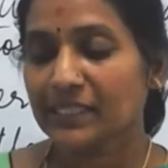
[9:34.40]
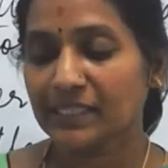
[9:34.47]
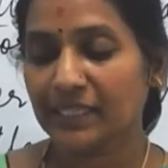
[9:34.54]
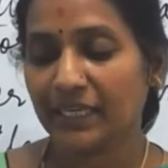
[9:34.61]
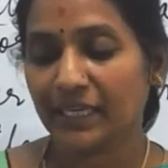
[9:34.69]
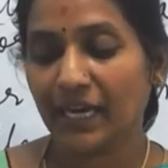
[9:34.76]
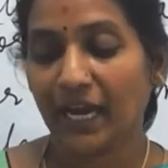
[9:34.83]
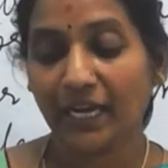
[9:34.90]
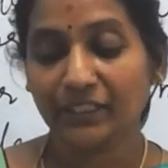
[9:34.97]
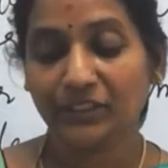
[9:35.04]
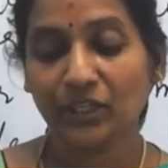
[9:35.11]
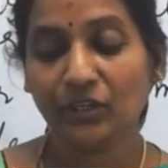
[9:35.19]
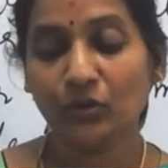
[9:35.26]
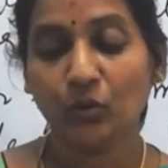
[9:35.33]
See, I
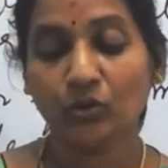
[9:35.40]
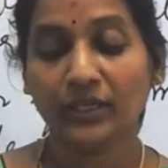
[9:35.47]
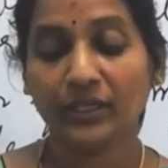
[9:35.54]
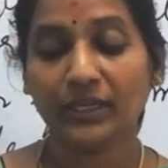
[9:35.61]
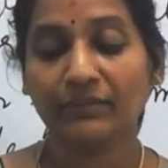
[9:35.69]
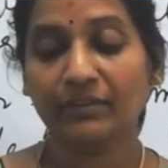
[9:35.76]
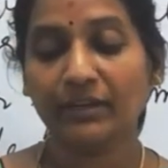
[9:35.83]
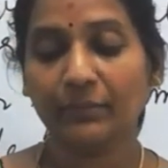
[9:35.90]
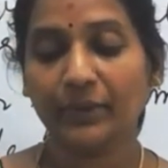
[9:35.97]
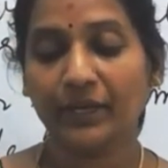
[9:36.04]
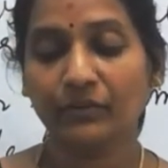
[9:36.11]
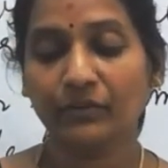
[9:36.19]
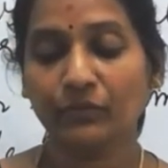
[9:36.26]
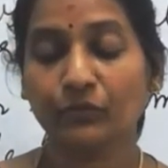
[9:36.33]
shall know the clever
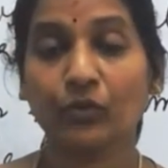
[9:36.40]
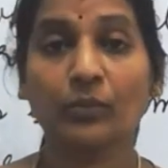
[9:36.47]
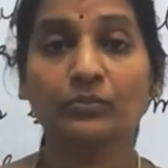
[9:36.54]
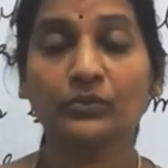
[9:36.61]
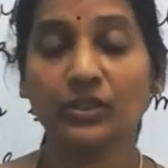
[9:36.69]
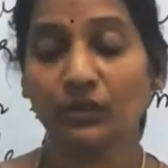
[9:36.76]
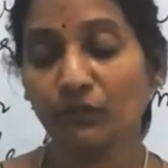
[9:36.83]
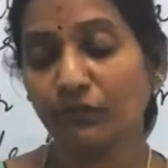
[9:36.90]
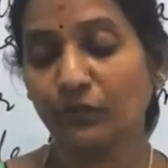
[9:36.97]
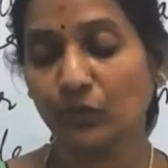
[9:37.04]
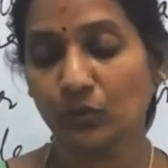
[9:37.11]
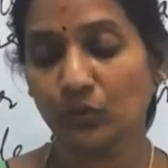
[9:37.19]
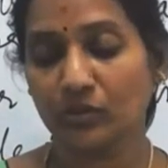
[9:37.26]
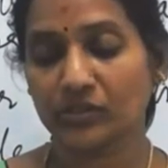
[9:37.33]
men from the
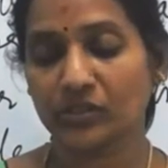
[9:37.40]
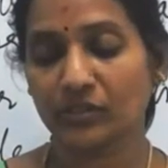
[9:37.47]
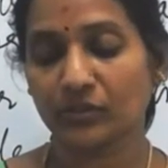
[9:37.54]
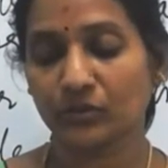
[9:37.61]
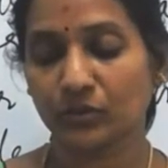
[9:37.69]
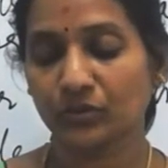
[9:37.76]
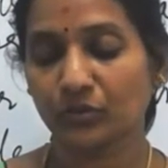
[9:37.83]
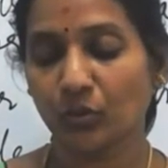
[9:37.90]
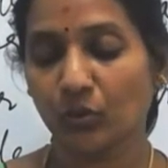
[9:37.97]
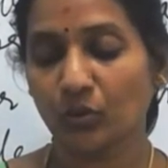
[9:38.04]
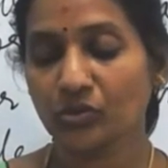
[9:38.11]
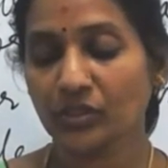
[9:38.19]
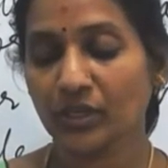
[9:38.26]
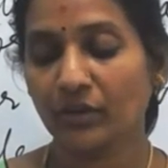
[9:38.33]
fools.
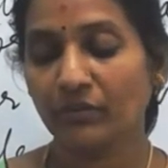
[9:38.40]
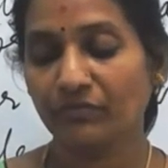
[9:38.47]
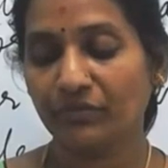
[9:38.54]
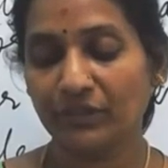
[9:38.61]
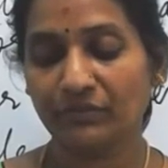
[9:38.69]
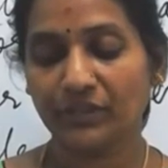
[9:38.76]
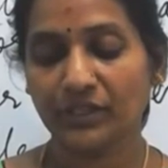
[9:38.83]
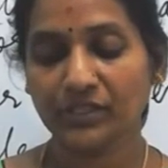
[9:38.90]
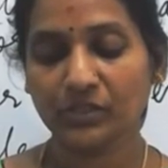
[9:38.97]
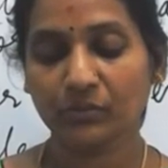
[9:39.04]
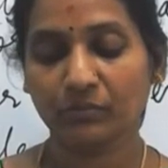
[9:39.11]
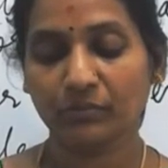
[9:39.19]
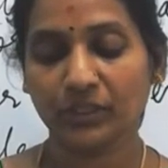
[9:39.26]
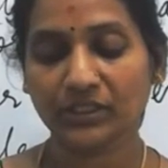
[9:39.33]
Those
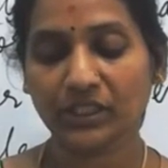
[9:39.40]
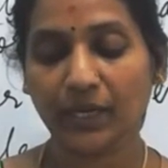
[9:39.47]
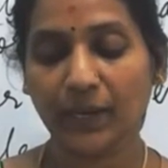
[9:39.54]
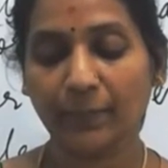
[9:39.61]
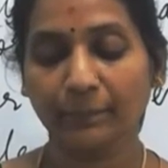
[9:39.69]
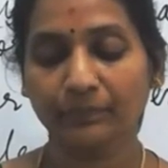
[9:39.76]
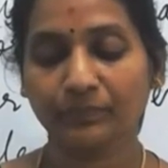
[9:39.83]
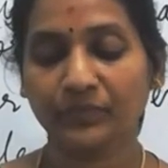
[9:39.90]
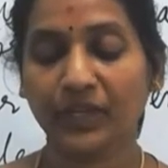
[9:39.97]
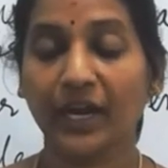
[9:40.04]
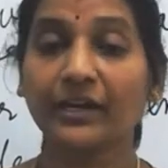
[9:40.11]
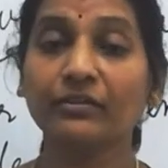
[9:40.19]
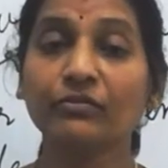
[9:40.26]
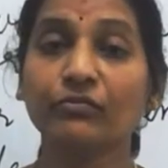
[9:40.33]
weavers must come
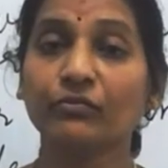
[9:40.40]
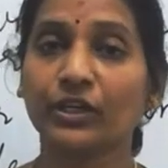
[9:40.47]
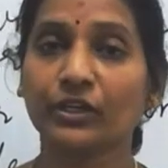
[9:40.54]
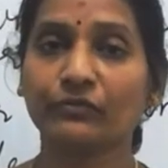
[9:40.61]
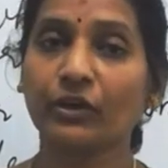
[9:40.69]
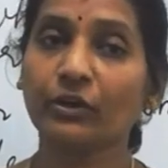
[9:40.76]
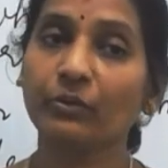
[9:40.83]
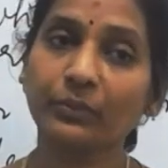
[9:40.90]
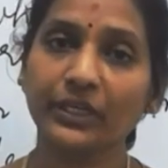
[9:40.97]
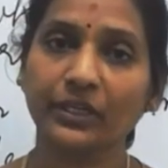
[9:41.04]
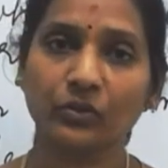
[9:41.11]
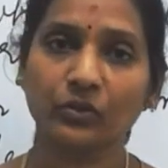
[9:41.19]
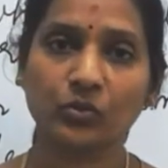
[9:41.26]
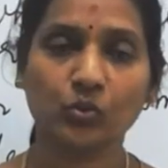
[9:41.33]
and work for
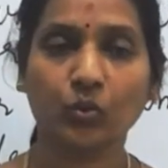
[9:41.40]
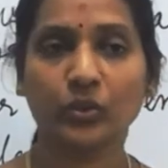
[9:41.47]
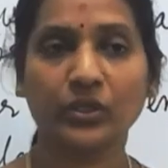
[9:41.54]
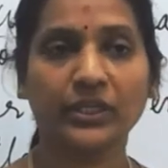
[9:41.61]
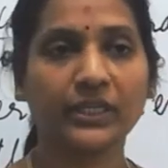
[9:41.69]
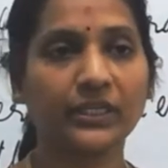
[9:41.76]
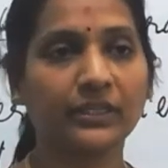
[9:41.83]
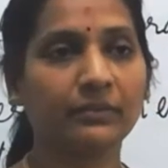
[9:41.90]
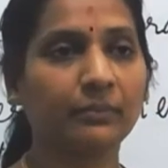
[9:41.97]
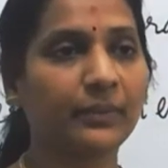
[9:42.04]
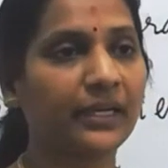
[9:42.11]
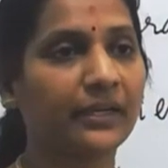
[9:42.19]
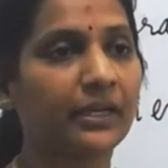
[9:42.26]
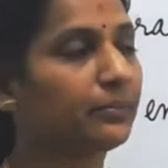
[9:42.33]
me. So he
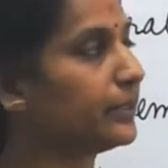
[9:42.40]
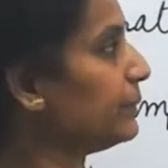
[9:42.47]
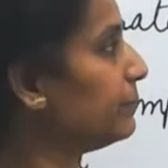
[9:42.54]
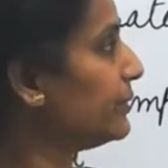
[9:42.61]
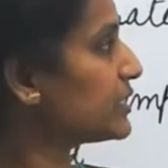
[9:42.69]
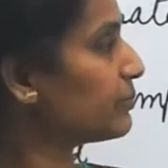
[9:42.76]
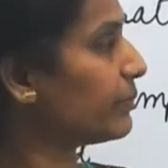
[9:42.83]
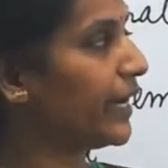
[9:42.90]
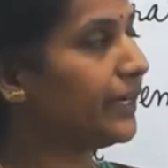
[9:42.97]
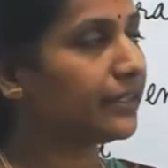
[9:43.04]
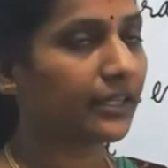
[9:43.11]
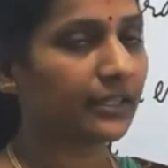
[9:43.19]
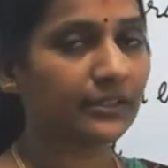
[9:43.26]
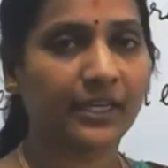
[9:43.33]
made up his
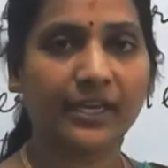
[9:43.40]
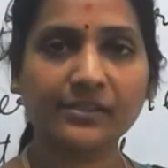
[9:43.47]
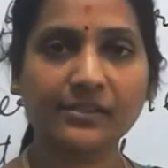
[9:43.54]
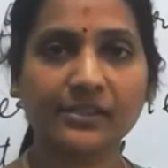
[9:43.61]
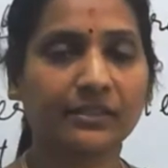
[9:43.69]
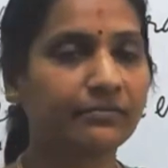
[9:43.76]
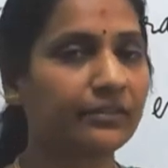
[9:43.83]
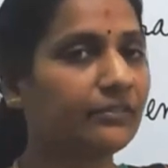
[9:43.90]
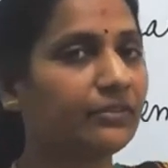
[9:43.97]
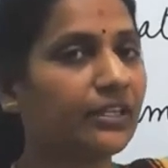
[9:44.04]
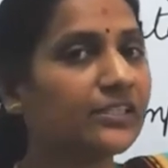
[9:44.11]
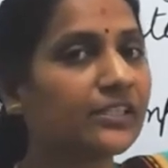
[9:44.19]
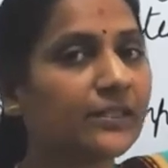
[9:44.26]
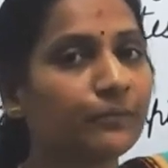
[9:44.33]
mind that yes, the
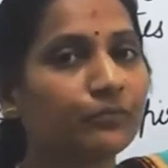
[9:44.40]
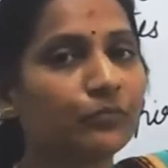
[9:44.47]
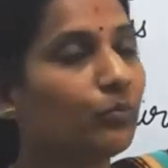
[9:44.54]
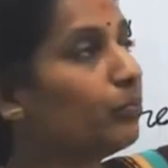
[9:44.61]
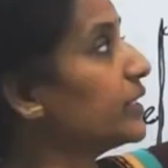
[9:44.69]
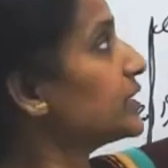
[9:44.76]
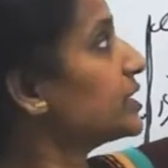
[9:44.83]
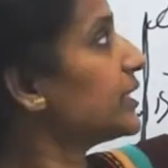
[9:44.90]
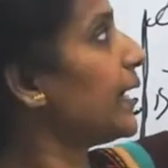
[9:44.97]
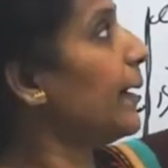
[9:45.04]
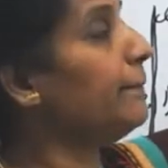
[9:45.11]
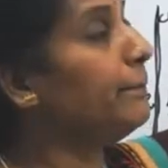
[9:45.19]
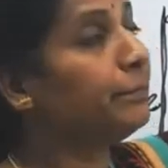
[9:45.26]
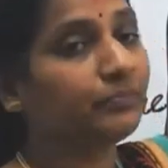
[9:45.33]
weavers must
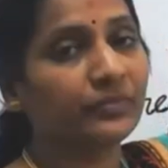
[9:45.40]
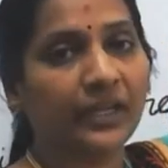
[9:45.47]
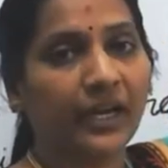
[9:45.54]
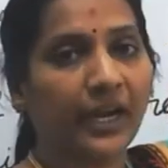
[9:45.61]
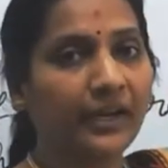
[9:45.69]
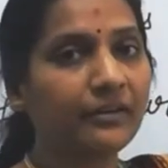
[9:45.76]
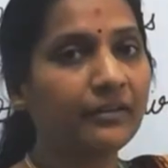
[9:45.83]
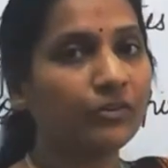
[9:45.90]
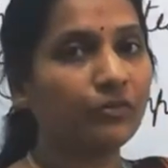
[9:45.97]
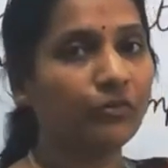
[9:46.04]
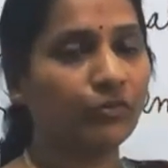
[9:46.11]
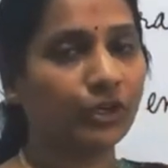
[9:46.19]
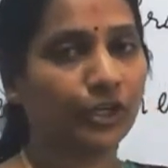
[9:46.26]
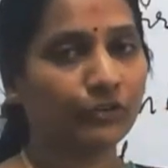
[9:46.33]
come and
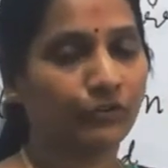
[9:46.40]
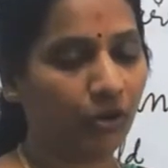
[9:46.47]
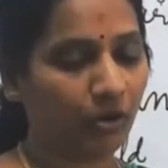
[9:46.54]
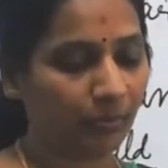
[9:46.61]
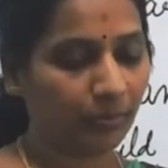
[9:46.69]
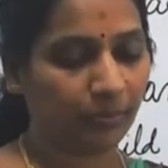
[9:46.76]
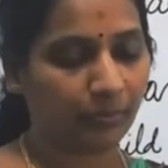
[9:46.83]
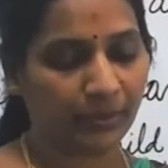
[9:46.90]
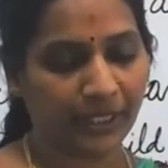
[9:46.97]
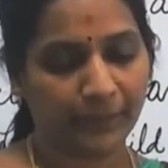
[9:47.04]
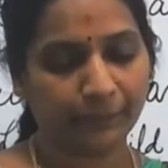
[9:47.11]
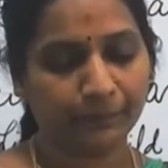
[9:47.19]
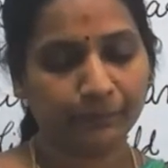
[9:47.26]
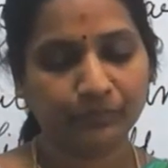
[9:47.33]
work for
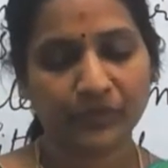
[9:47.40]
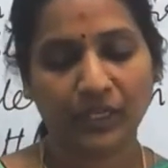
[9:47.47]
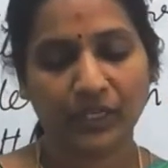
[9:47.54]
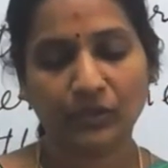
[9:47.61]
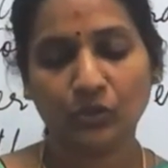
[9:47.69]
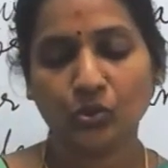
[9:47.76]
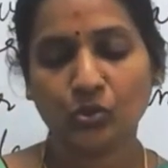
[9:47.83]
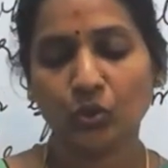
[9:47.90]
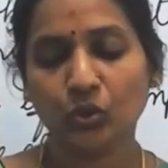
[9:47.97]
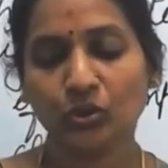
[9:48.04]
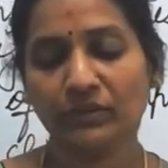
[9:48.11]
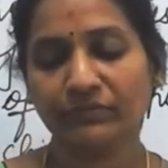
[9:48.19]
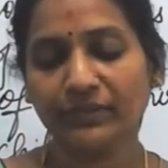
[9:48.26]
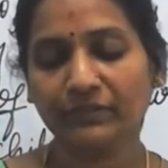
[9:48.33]
me. Done. So
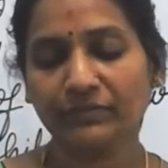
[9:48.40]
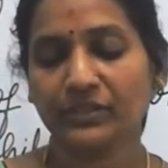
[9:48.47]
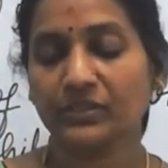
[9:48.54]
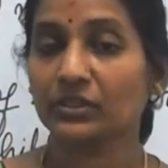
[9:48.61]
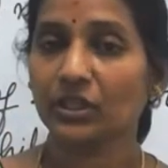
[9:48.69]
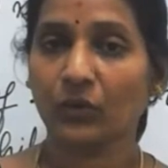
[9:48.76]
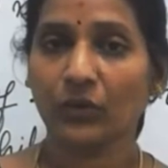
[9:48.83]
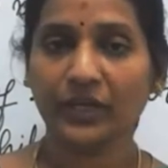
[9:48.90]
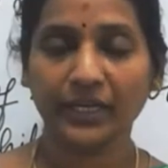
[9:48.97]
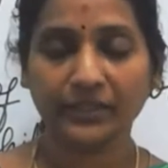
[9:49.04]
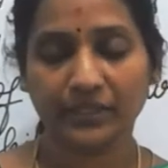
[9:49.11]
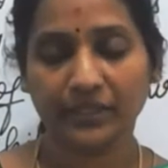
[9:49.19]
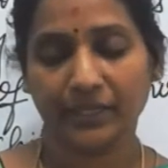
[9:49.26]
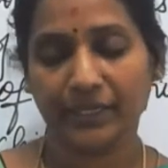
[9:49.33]
the weavers, now
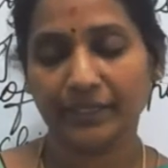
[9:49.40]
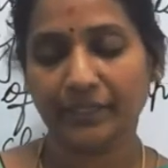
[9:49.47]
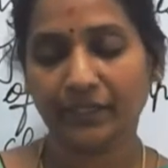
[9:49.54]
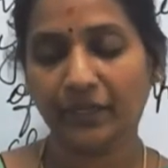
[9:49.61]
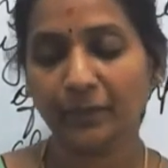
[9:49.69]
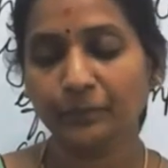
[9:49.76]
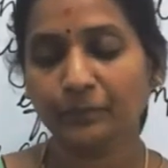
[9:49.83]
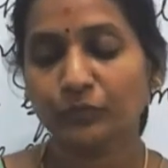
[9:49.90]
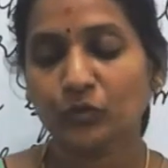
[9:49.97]
again the narrator.